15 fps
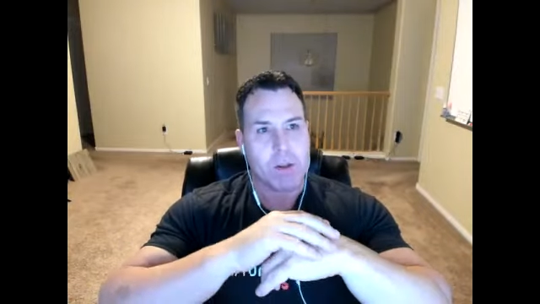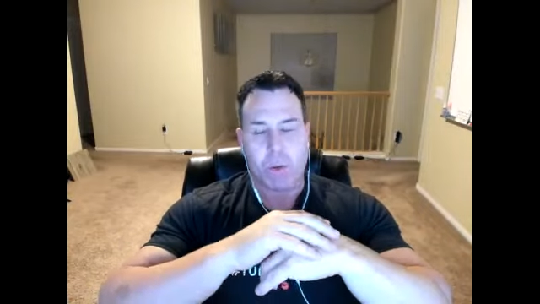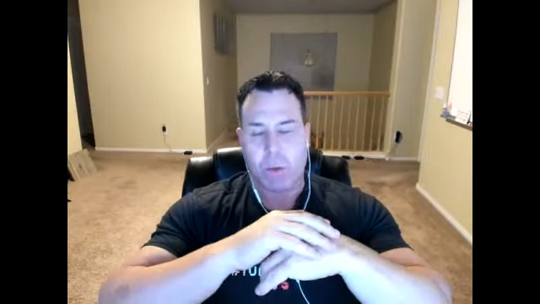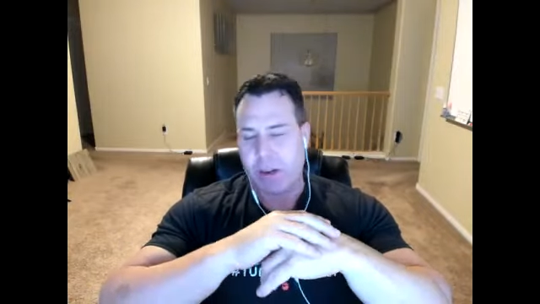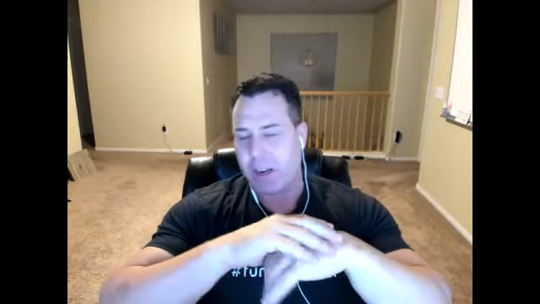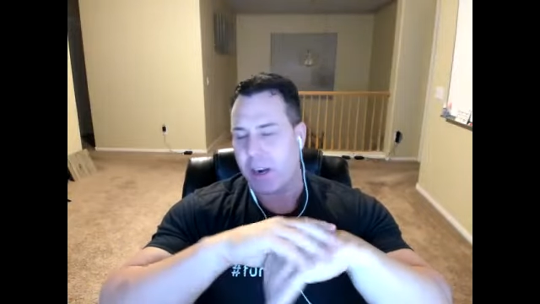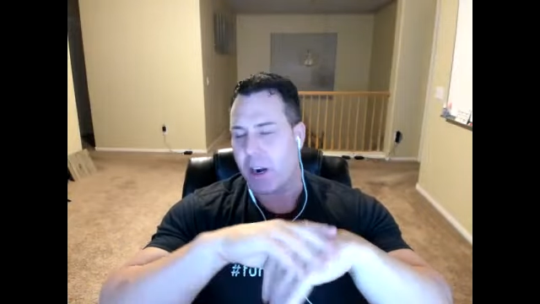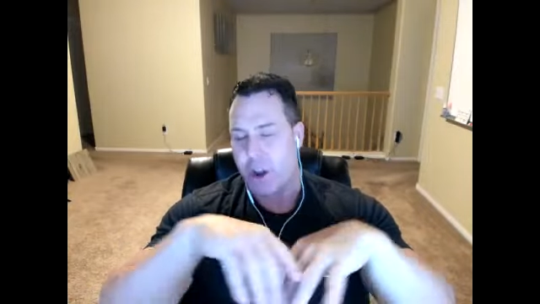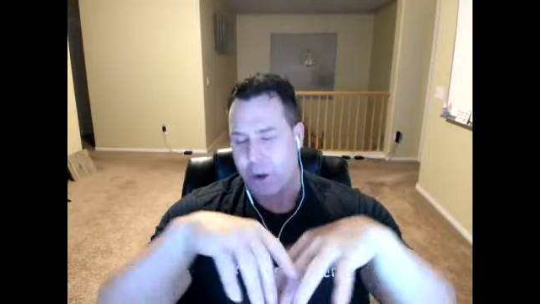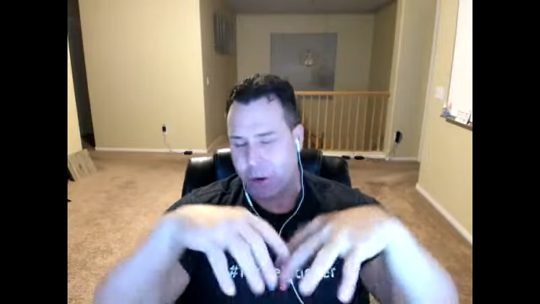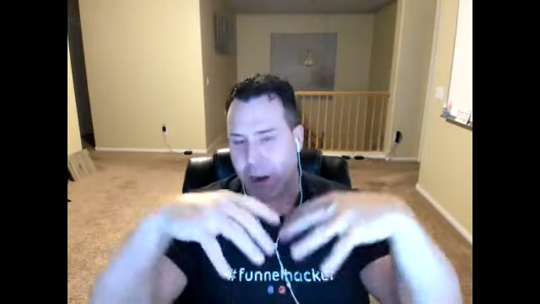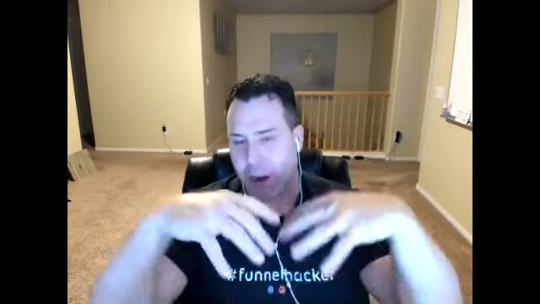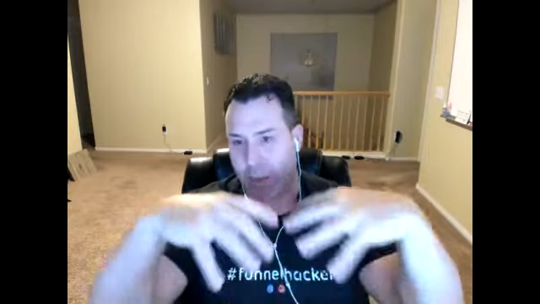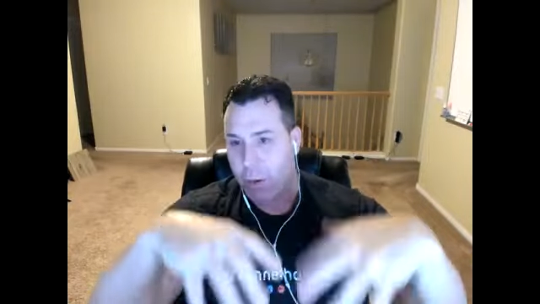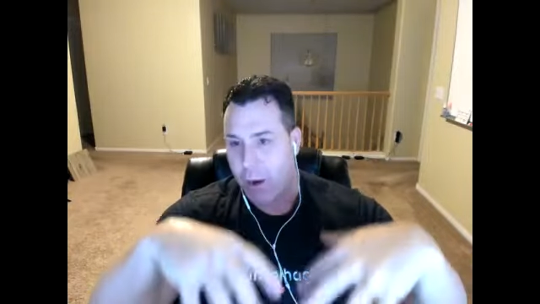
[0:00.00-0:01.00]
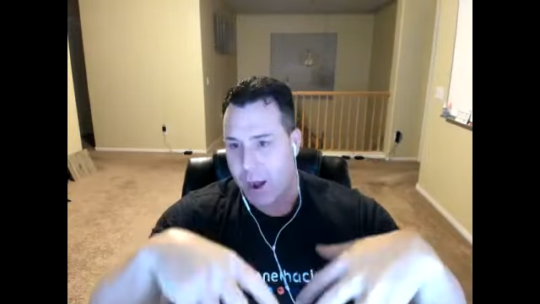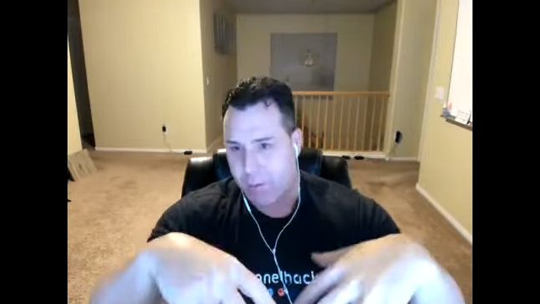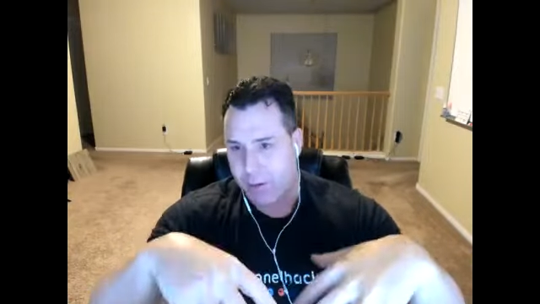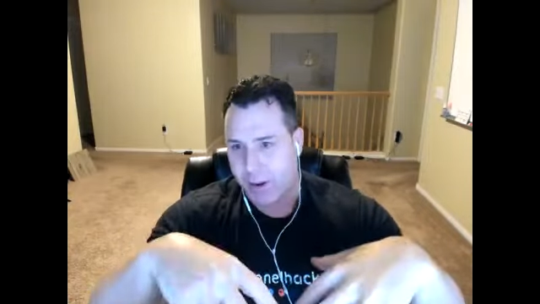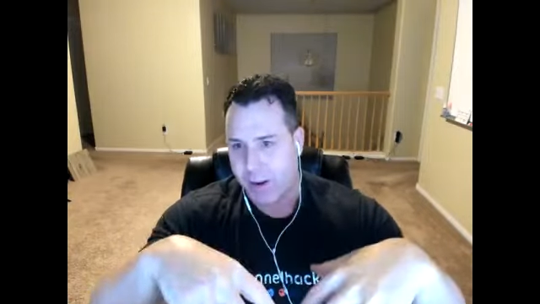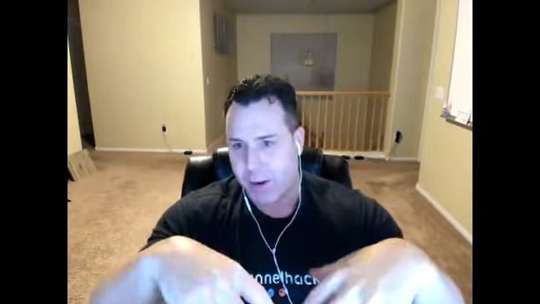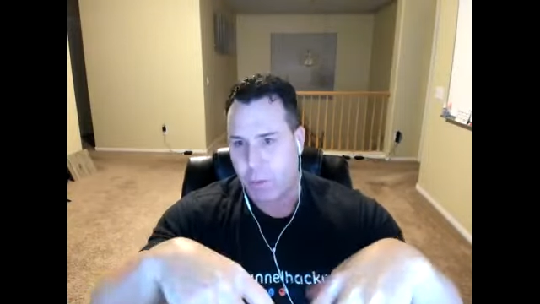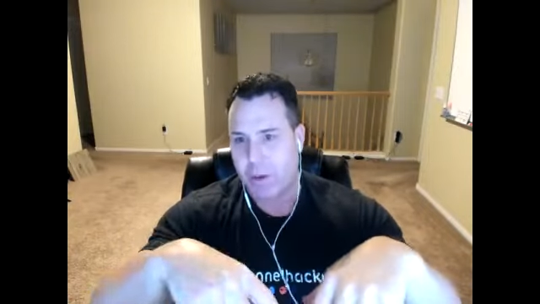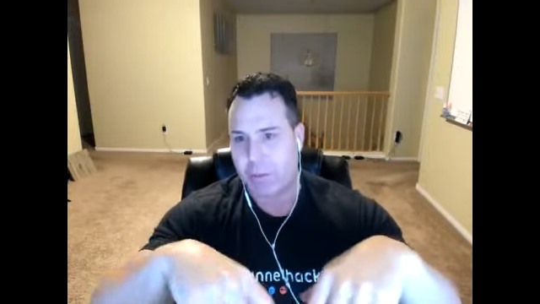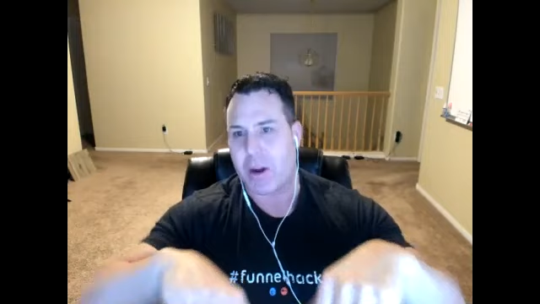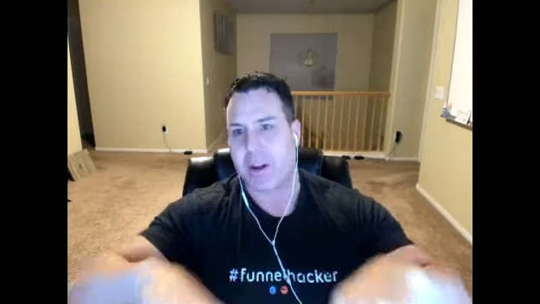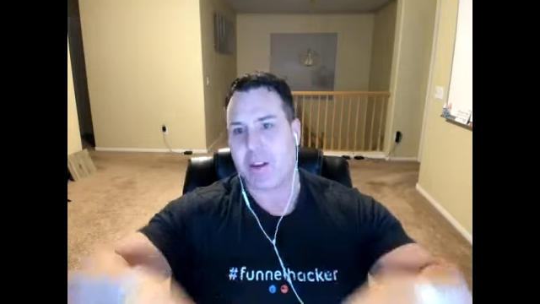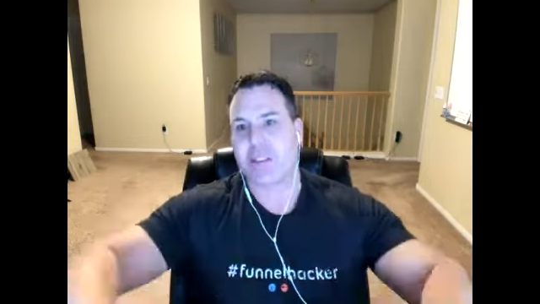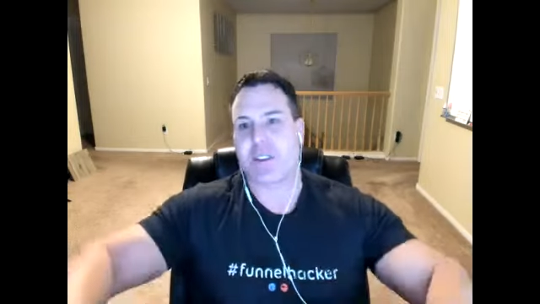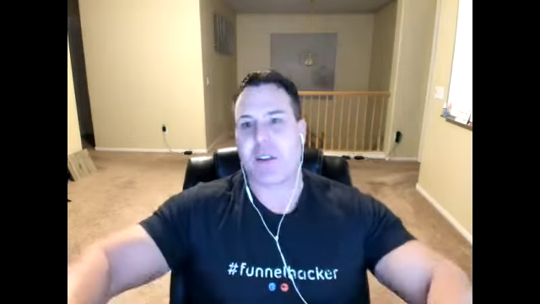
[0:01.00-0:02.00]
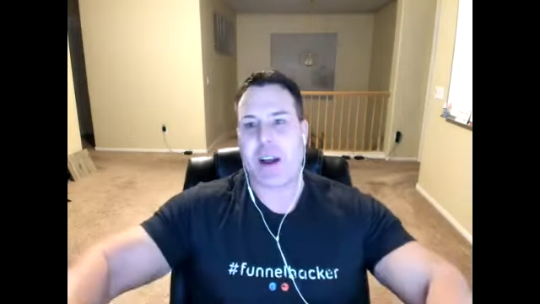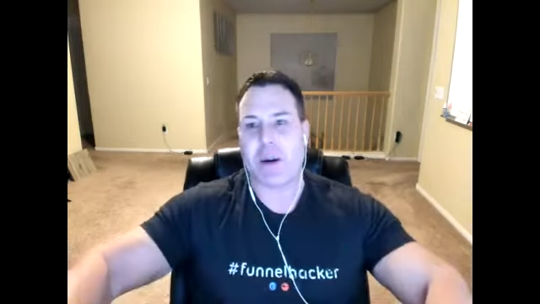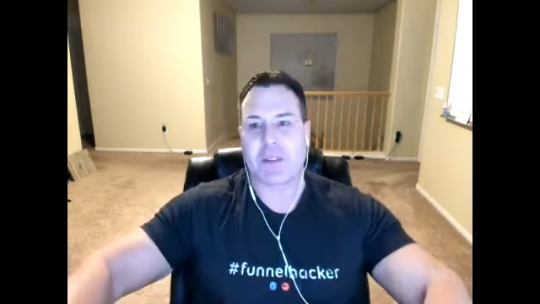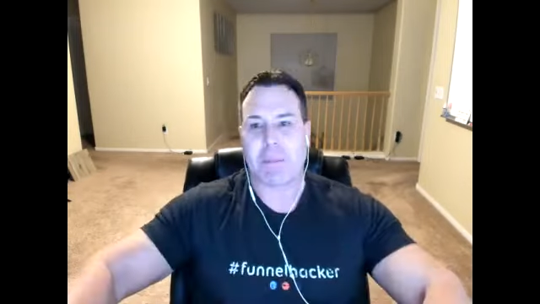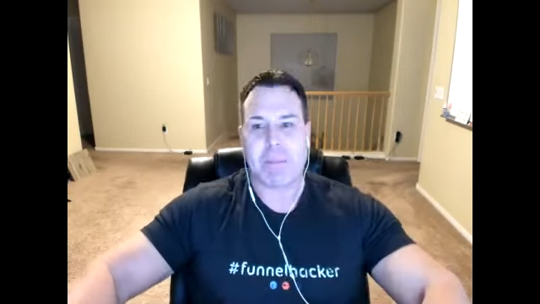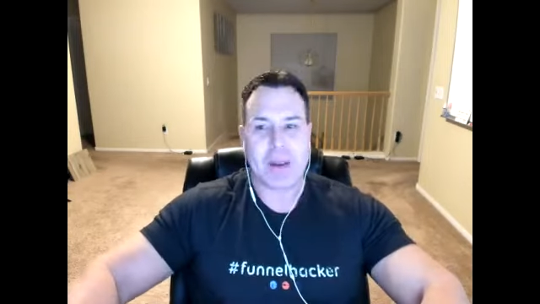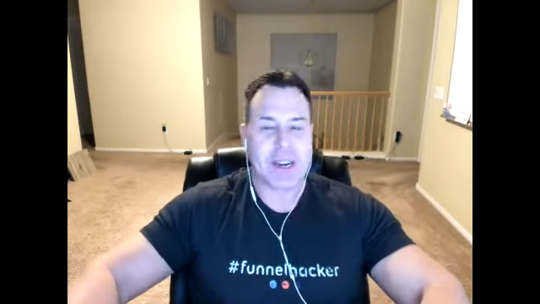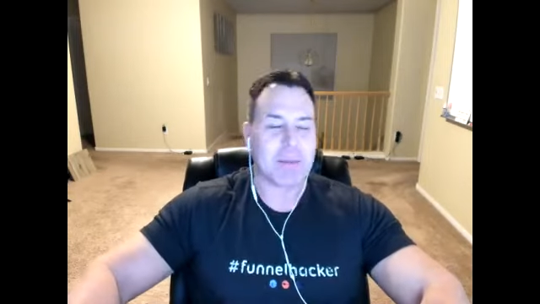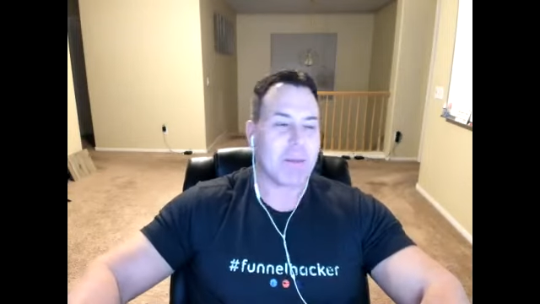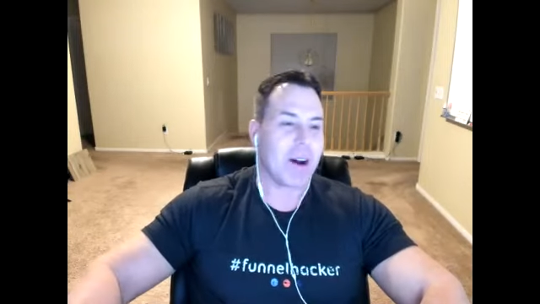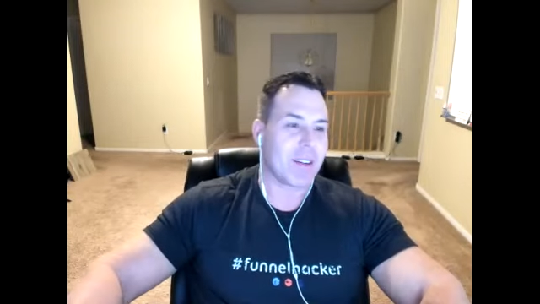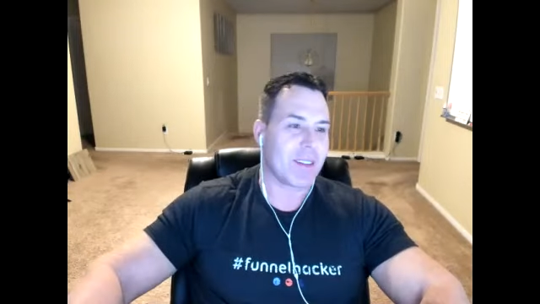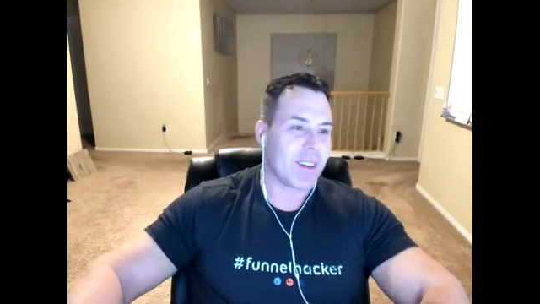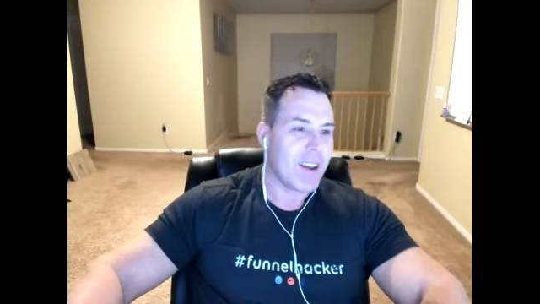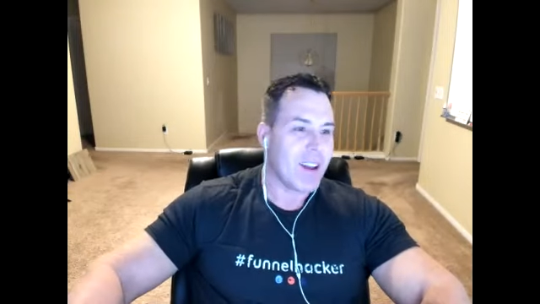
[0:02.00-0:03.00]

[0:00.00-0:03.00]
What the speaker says: where we did $100,000 of profit in 1 month. So that was a big month.